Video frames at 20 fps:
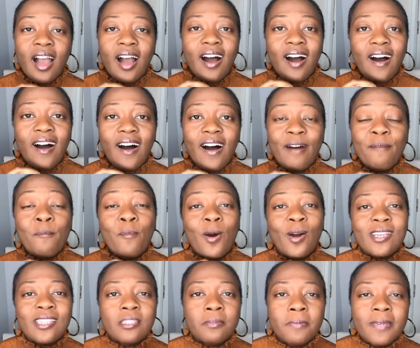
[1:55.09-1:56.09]

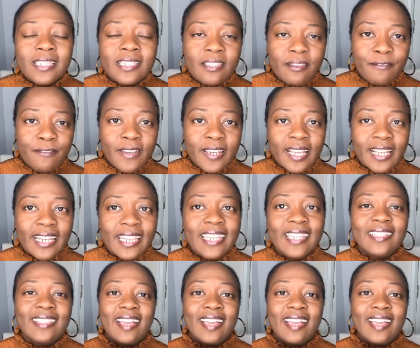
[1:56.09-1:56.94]
more specifically